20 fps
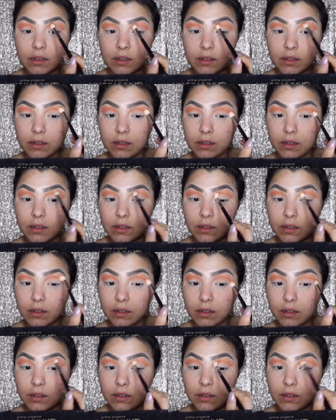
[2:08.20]

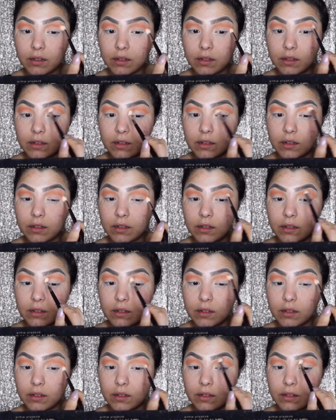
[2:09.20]

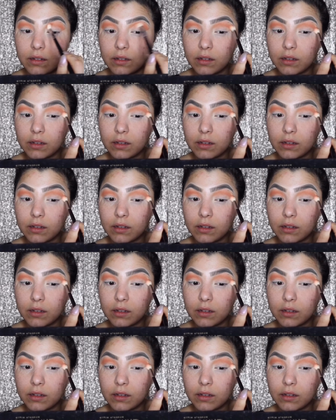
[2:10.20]
Nobody speaks.